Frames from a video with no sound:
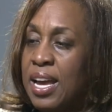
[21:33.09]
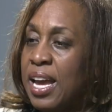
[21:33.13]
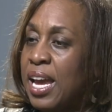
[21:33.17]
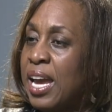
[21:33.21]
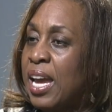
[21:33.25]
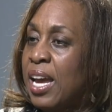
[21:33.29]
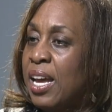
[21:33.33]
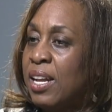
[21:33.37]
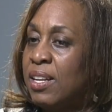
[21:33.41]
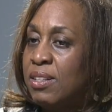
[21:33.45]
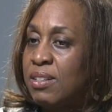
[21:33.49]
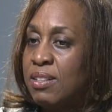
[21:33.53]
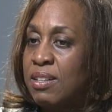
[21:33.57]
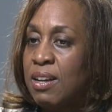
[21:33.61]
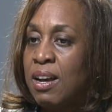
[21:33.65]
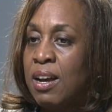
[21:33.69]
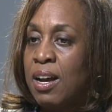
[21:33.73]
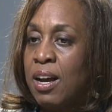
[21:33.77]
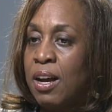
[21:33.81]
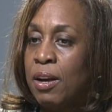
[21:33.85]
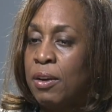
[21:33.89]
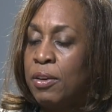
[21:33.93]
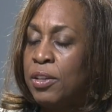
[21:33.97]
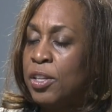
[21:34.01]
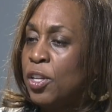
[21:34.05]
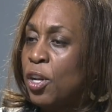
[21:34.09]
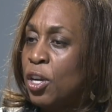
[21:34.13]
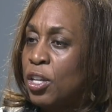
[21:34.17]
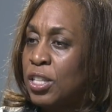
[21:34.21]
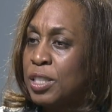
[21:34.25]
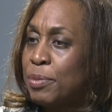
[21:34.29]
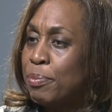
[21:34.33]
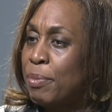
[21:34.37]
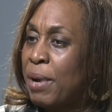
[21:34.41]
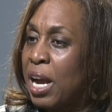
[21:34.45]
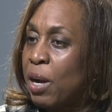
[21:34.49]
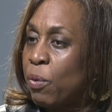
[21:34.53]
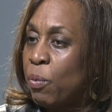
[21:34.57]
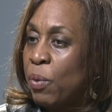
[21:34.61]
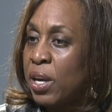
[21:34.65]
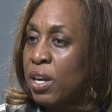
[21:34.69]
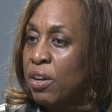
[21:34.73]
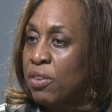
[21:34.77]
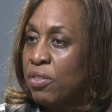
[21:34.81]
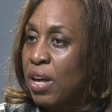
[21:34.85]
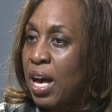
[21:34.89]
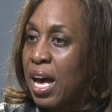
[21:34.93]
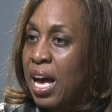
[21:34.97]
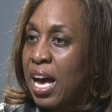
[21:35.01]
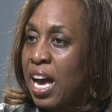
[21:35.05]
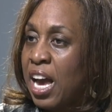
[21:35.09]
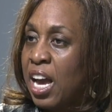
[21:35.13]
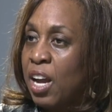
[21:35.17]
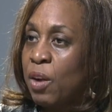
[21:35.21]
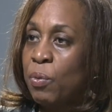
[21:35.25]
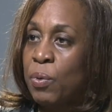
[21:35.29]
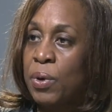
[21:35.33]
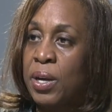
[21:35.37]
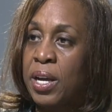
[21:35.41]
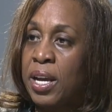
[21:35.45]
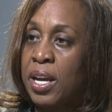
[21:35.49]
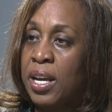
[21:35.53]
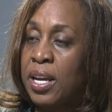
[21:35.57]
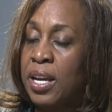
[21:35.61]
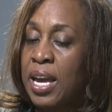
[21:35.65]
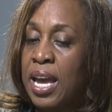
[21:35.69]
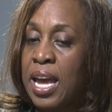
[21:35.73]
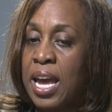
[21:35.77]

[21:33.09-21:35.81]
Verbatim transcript: and uh, you know, it's my way or the highway.